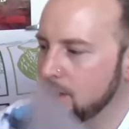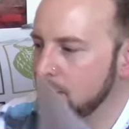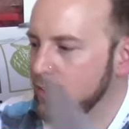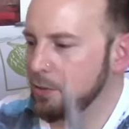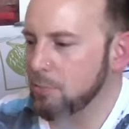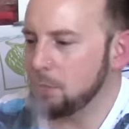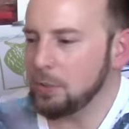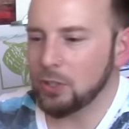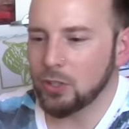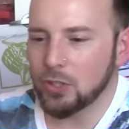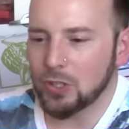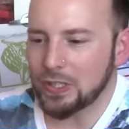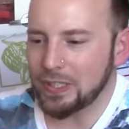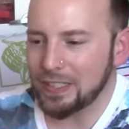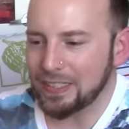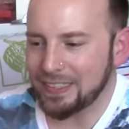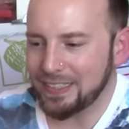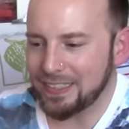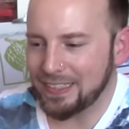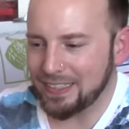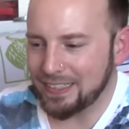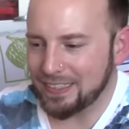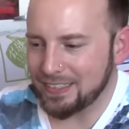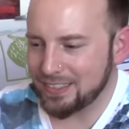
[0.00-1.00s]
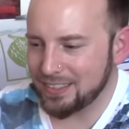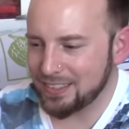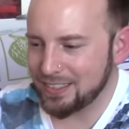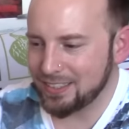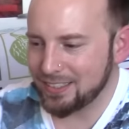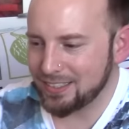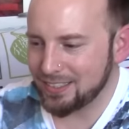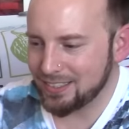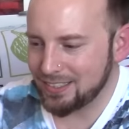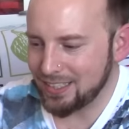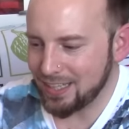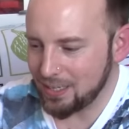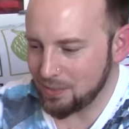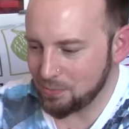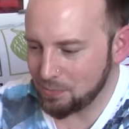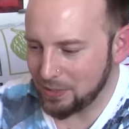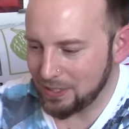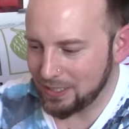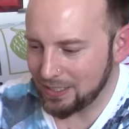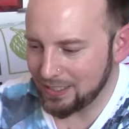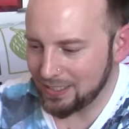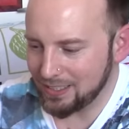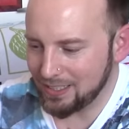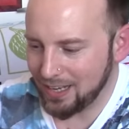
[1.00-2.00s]
Let me look again. Is this the same
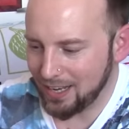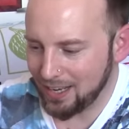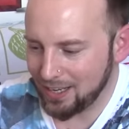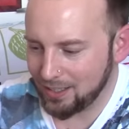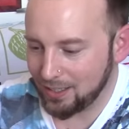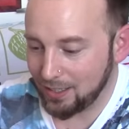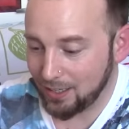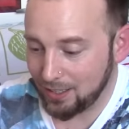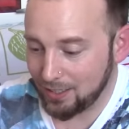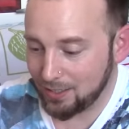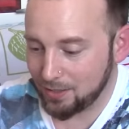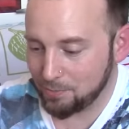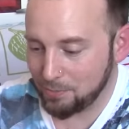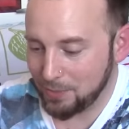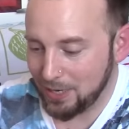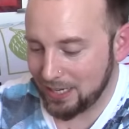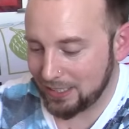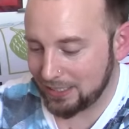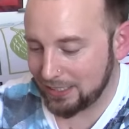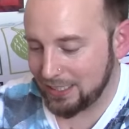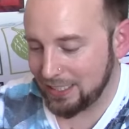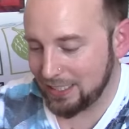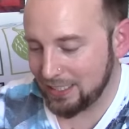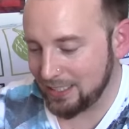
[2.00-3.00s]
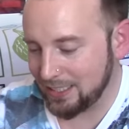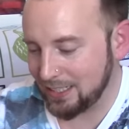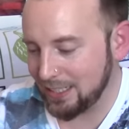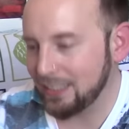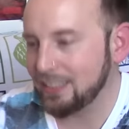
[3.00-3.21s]
kid? I'm not kidding.